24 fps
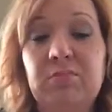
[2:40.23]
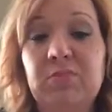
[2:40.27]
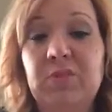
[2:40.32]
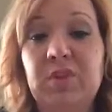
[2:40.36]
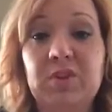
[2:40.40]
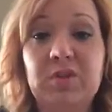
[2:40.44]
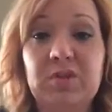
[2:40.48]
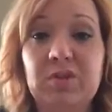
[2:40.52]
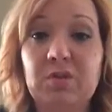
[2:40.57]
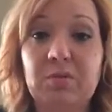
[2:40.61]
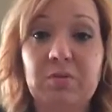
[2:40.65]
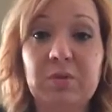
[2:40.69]

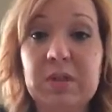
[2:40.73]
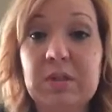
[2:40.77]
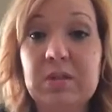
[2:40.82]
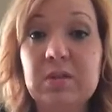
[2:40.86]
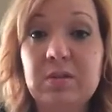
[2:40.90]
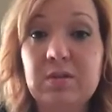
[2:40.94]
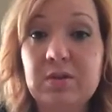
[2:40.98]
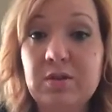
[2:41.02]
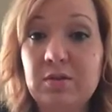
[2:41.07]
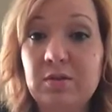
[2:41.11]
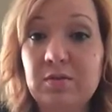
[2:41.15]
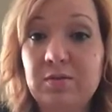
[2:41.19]
there's no
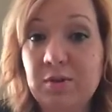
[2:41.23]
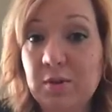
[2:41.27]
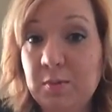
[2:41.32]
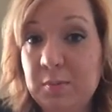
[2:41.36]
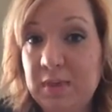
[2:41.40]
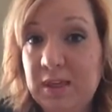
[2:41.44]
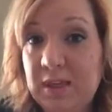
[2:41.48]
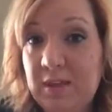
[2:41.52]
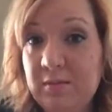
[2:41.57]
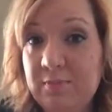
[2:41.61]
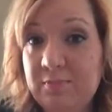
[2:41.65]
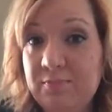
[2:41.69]
reason to for
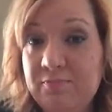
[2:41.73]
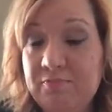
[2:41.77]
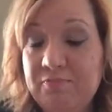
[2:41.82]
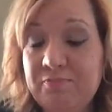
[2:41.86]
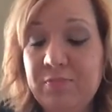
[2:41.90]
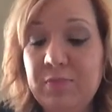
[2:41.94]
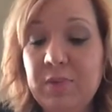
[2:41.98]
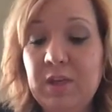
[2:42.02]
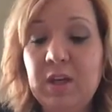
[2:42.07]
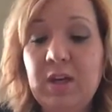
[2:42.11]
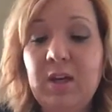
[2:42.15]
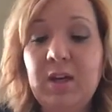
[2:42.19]
me.
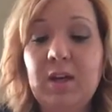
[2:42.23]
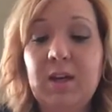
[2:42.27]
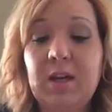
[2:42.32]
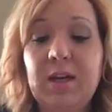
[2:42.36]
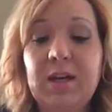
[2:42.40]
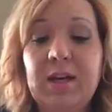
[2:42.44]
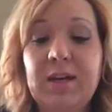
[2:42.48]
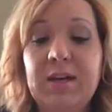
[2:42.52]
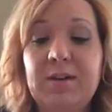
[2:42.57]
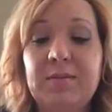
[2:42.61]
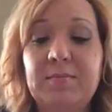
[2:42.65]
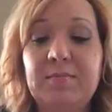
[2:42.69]

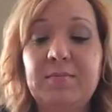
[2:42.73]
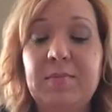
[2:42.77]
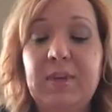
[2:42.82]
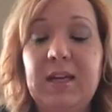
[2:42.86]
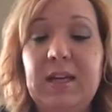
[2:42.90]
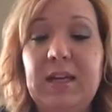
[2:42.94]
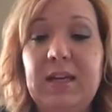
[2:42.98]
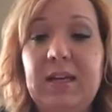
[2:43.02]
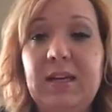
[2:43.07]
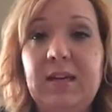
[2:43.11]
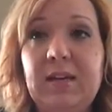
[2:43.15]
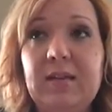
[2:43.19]

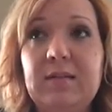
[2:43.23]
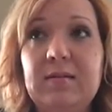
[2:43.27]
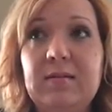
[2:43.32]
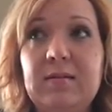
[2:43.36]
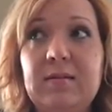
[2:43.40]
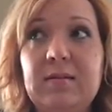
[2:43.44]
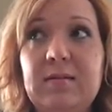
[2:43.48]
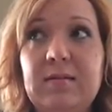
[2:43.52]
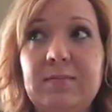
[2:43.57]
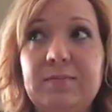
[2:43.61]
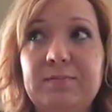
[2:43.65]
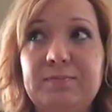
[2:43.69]
And